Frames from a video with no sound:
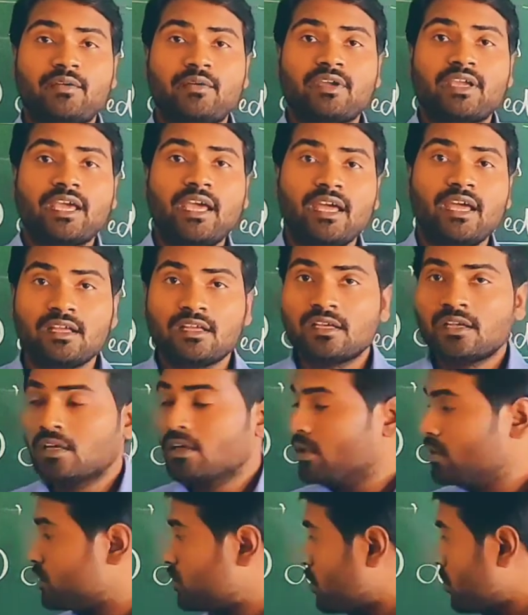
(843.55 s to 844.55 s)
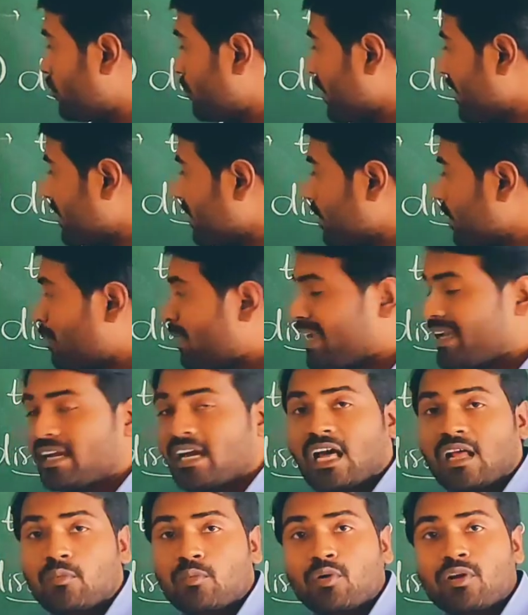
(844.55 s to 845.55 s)
Okay. So when the
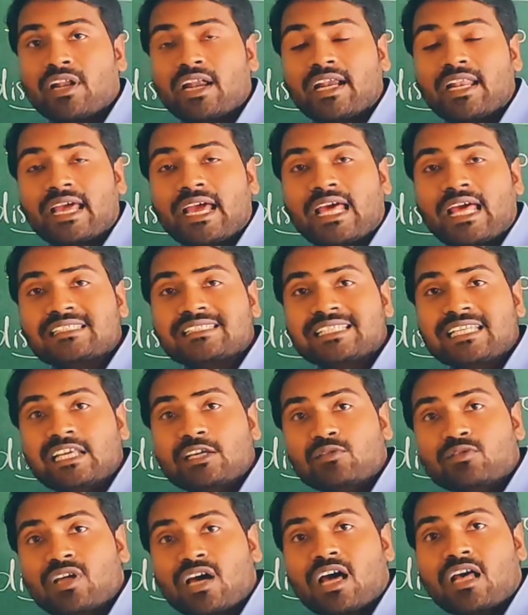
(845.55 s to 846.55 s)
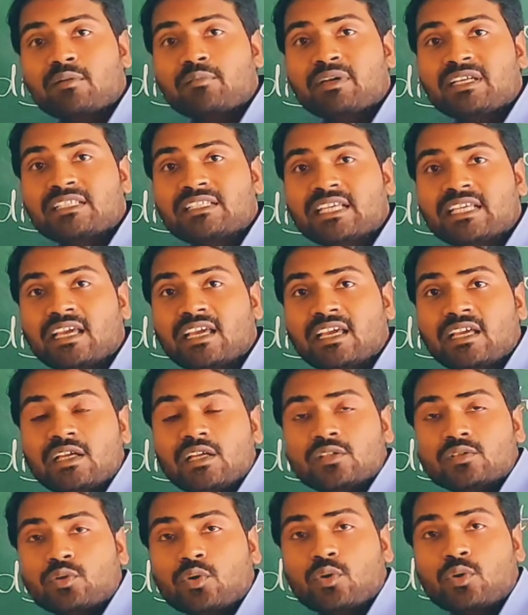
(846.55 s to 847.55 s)
bicarbonate ions leave the
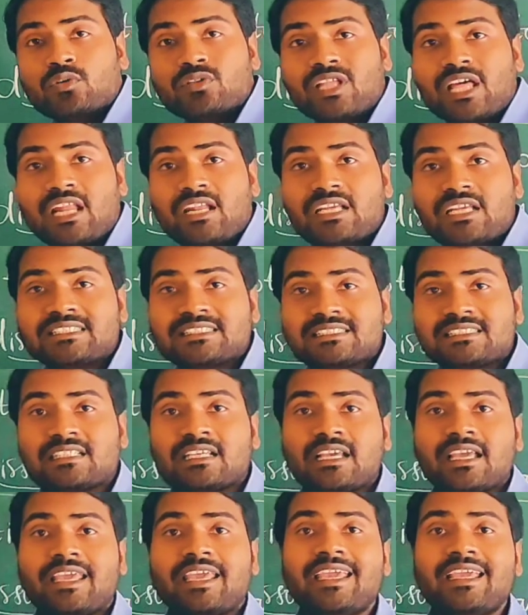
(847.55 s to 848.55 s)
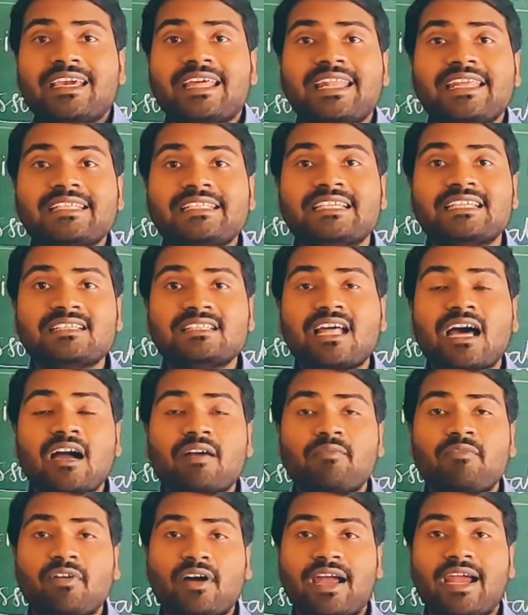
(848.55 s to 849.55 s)
RBC, so there is increasing
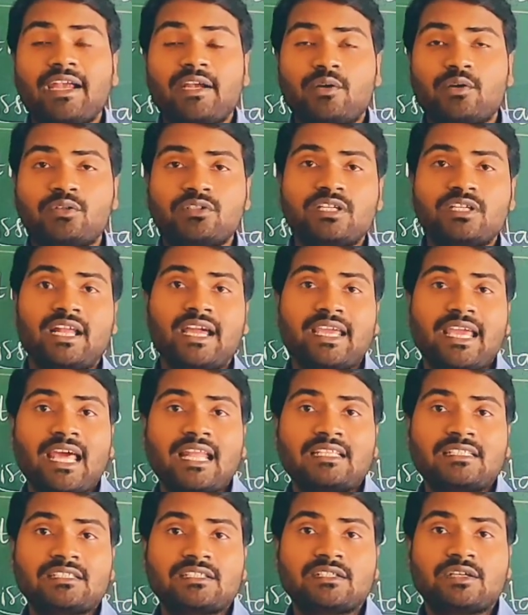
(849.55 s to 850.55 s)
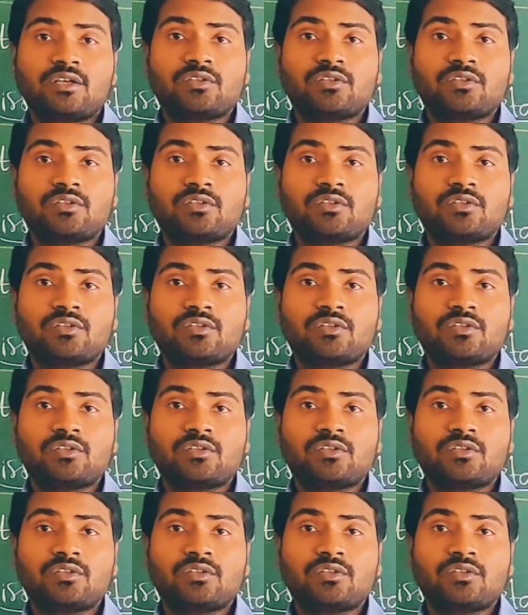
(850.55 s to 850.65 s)
the hydrogen ions.